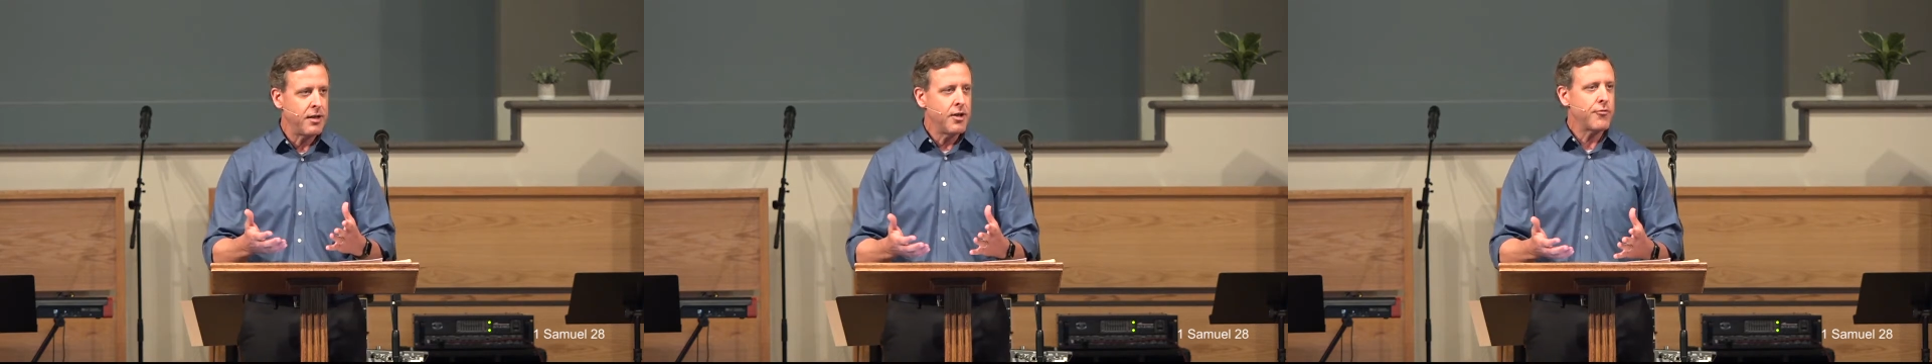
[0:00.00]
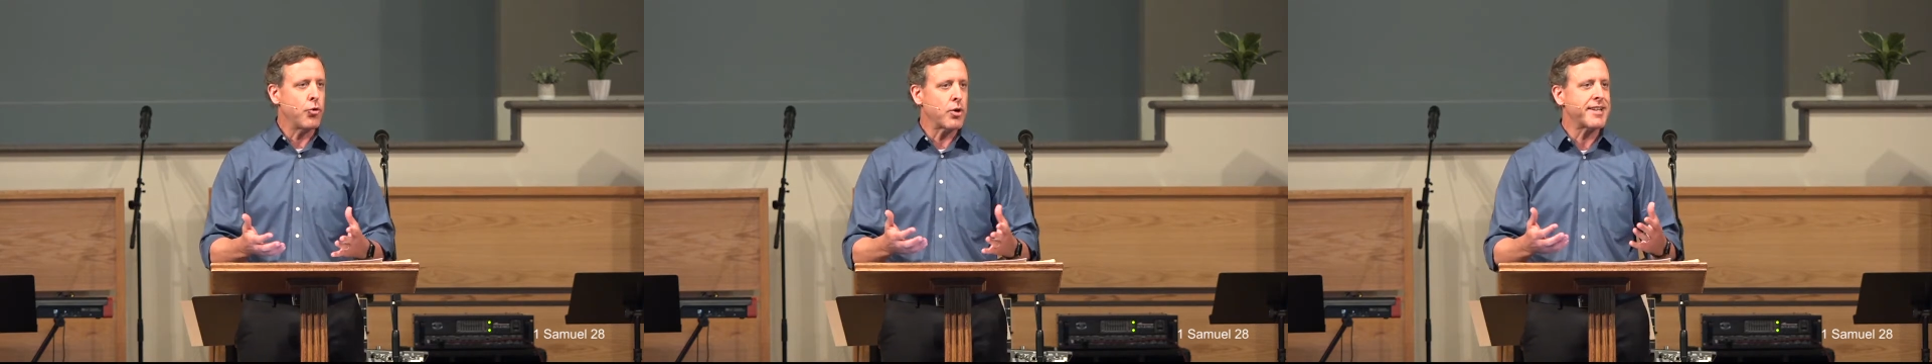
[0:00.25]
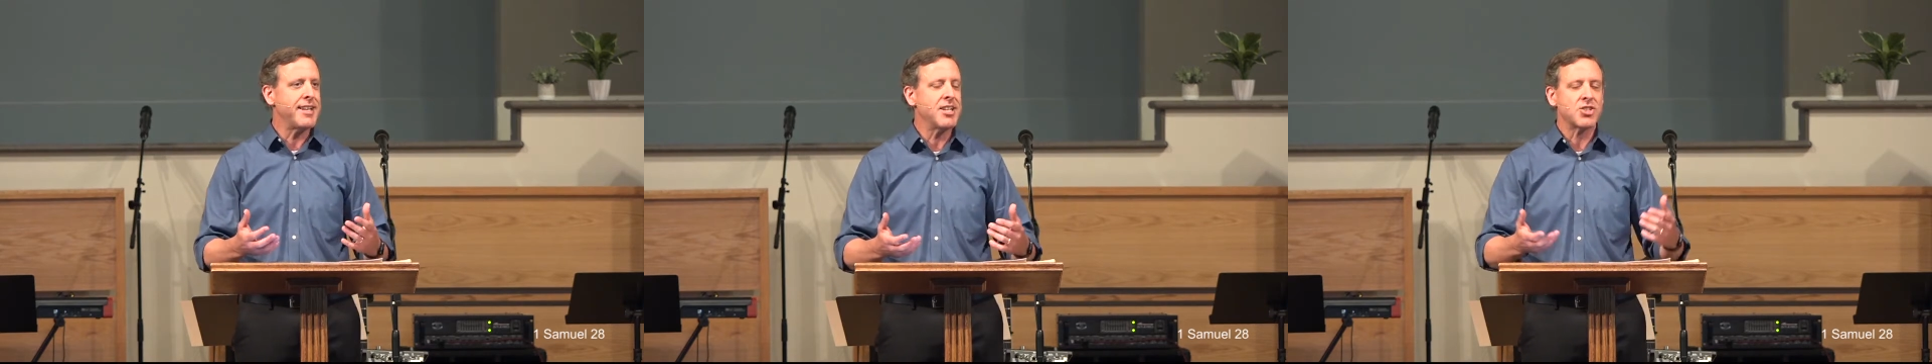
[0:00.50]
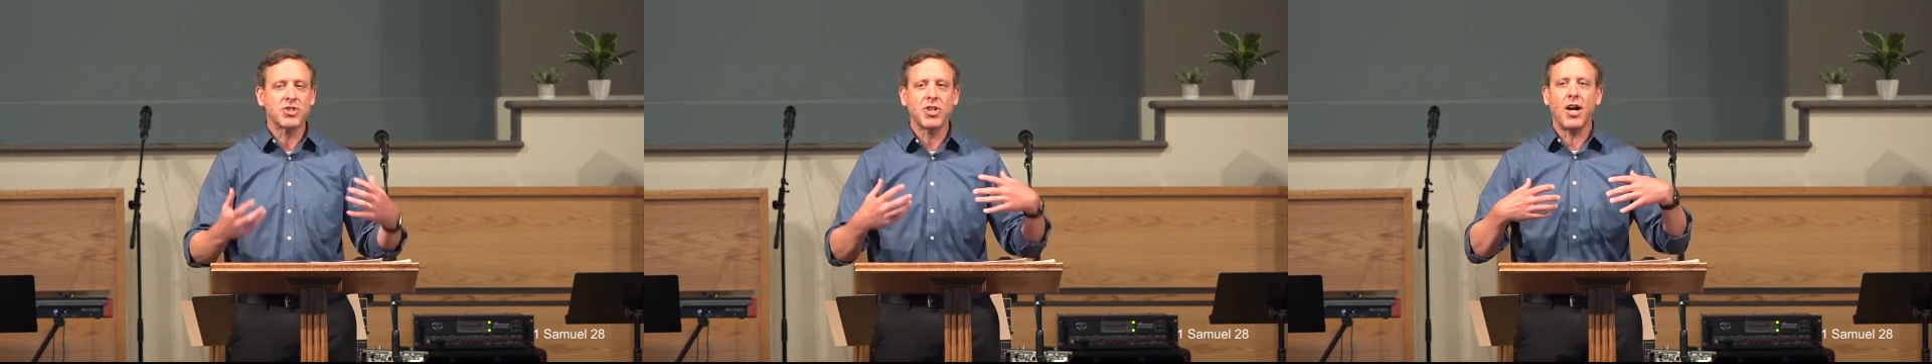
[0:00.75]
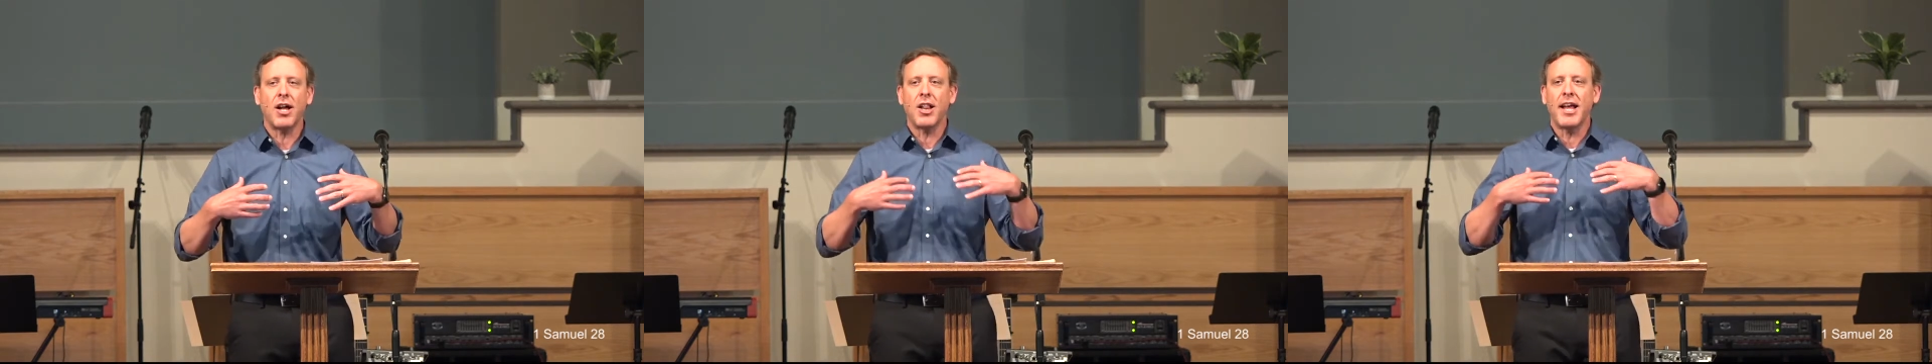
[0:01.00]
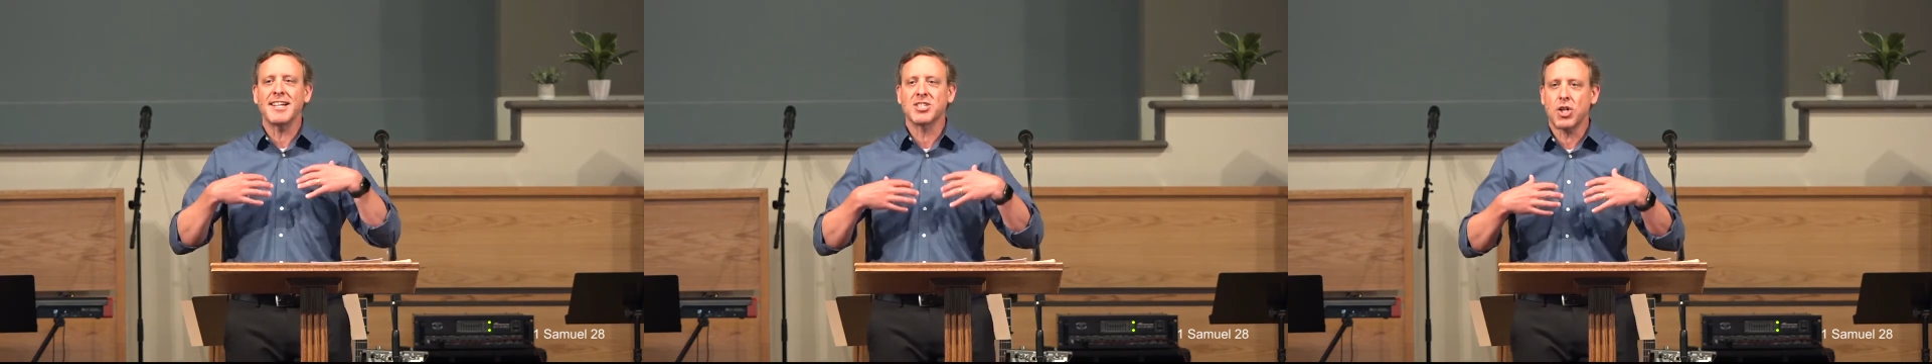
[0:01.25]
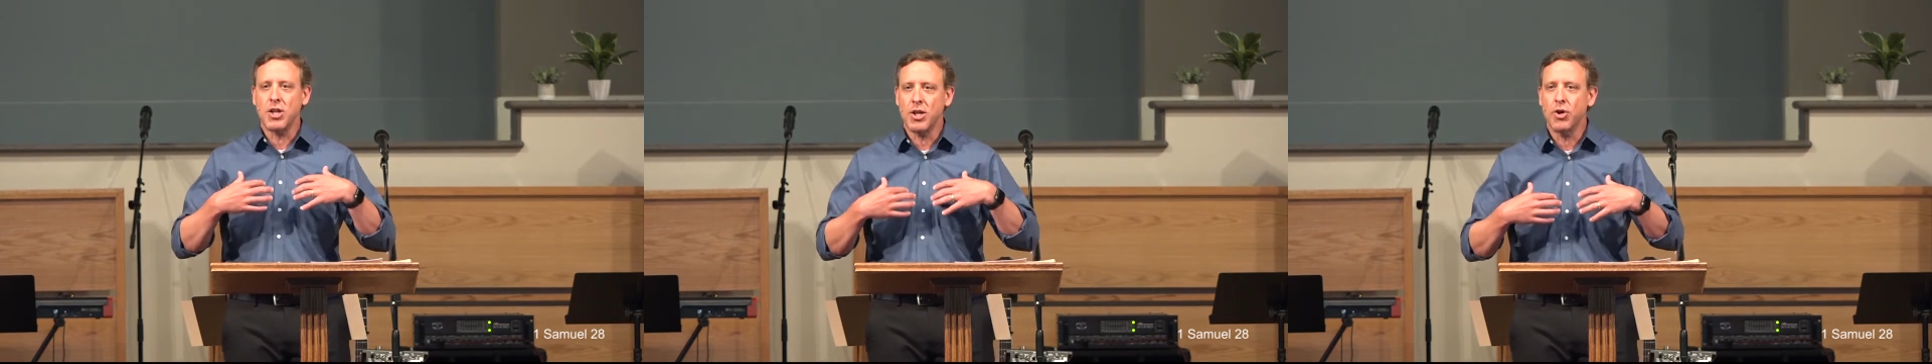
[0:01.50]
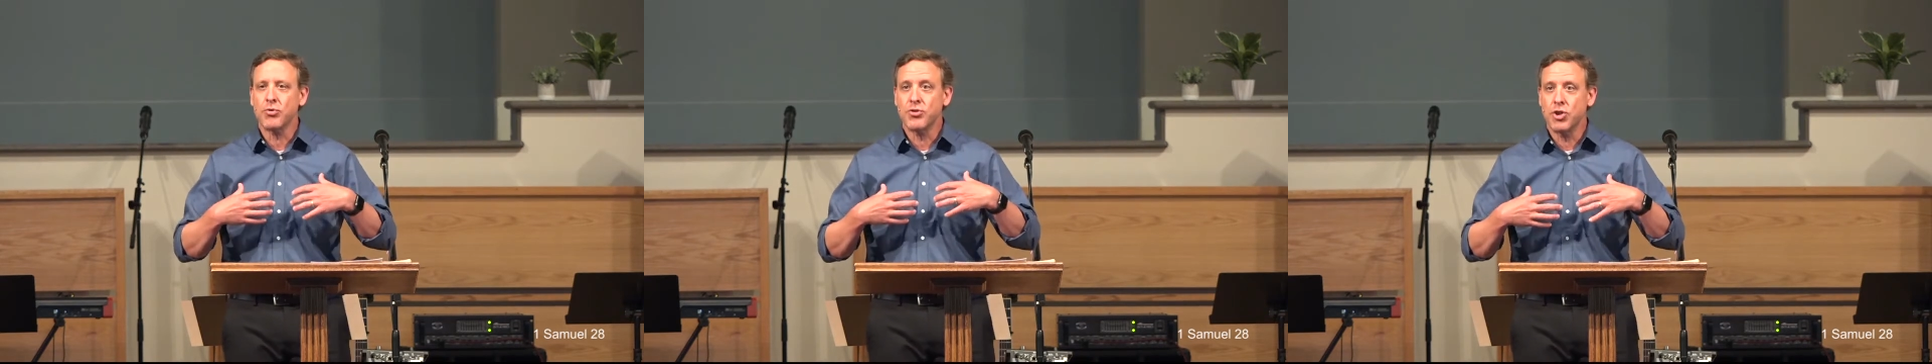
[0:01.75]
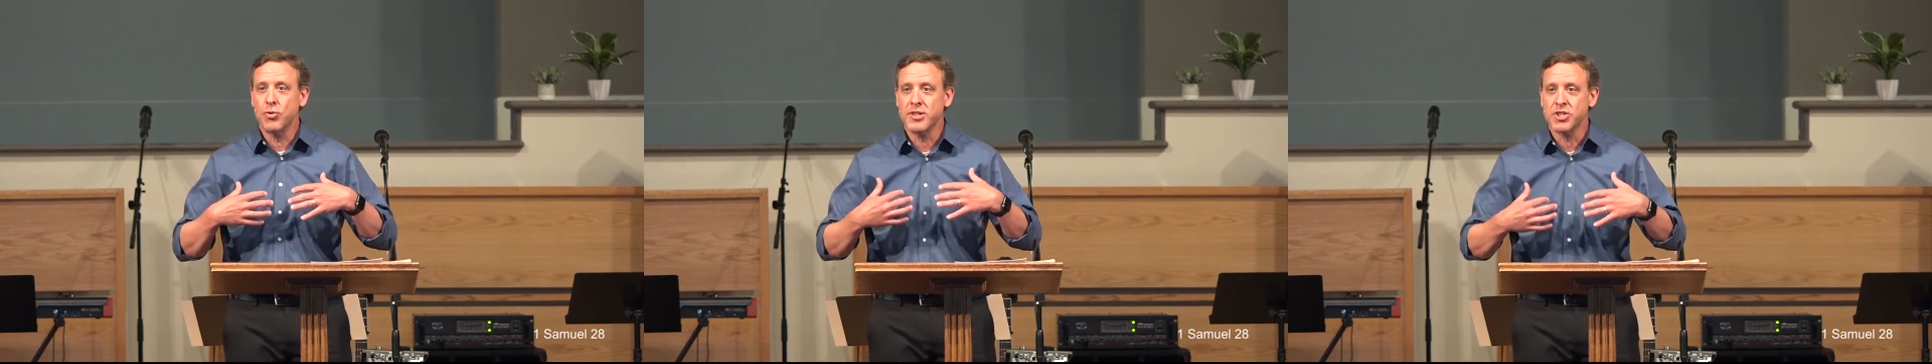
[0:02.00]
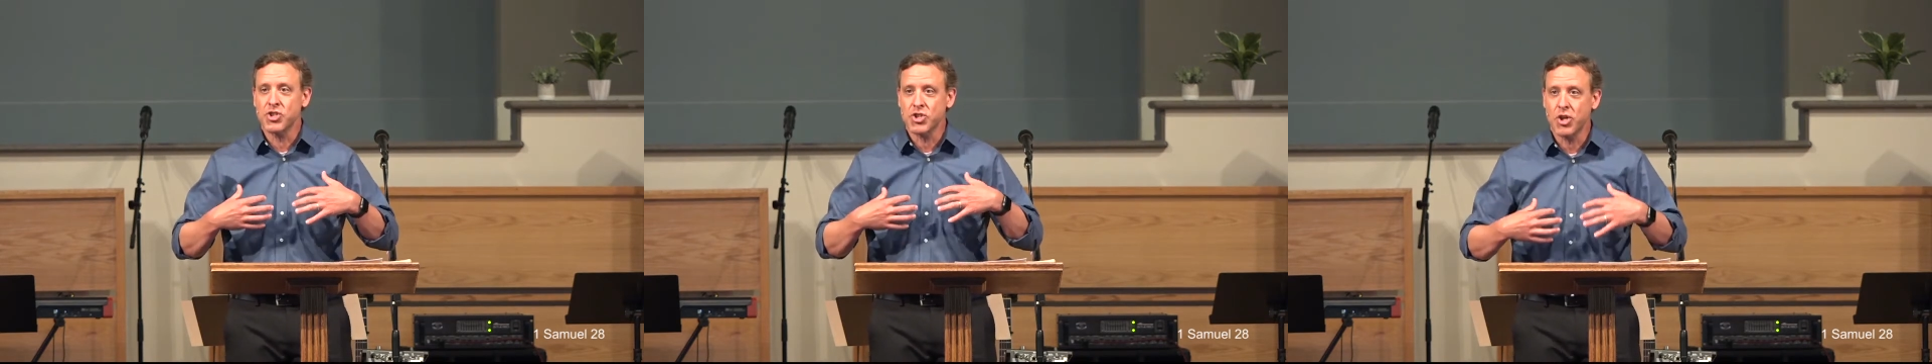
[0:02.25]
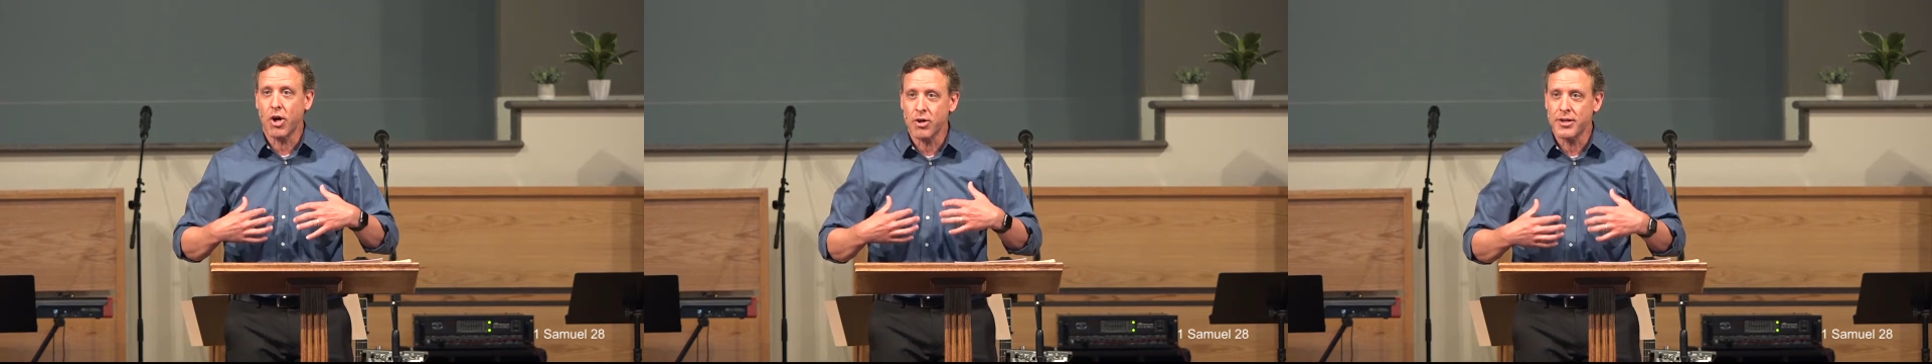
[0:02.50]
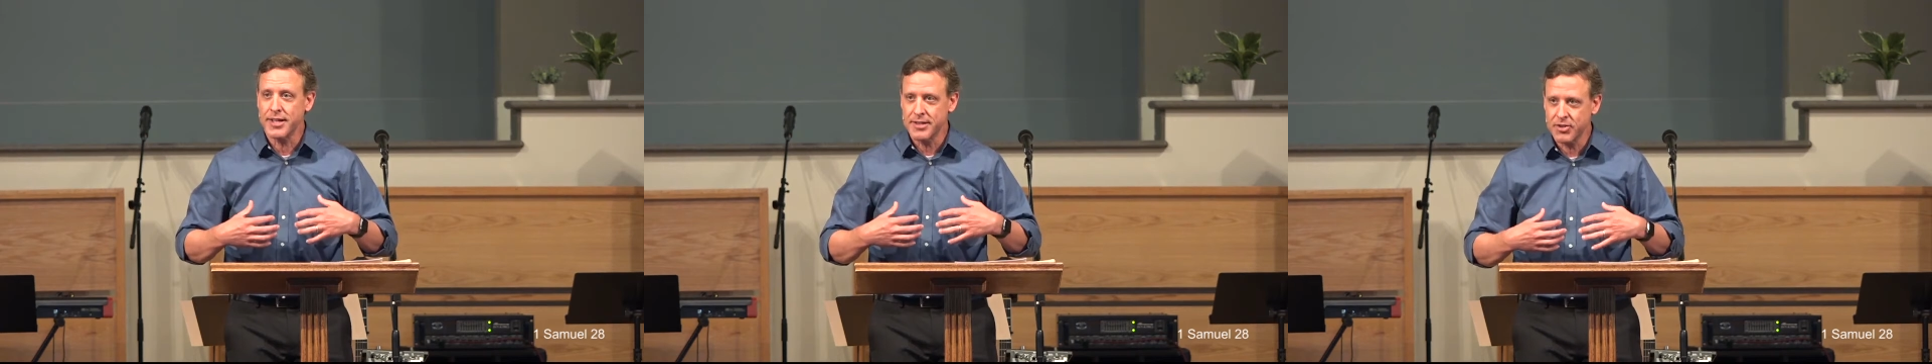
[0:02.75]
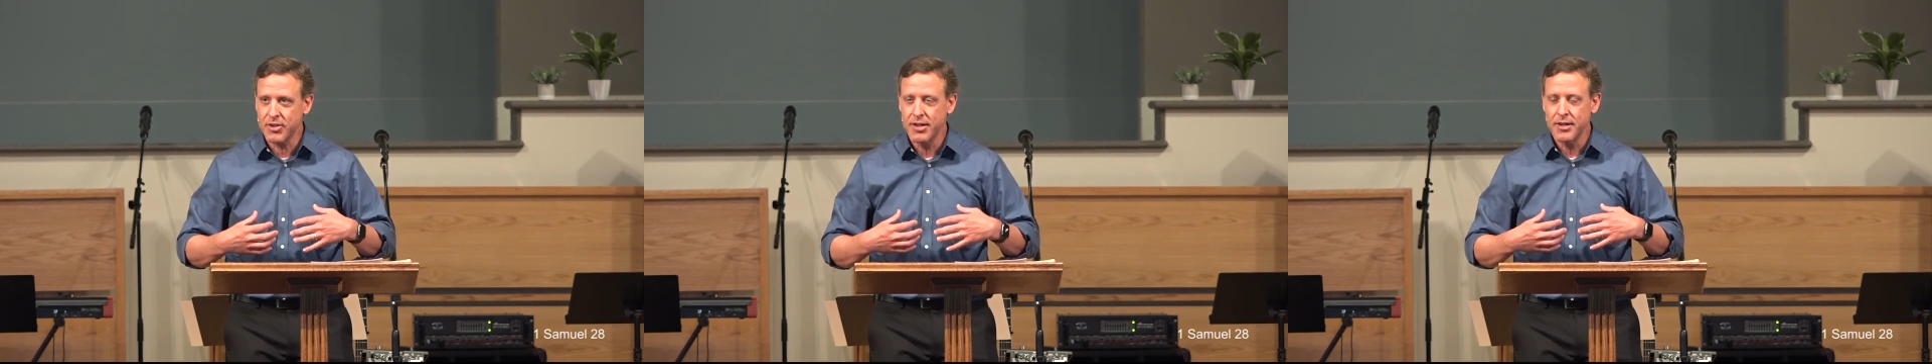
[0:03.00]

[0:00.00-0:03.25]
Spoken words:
for King Saul has clothed you in scarlet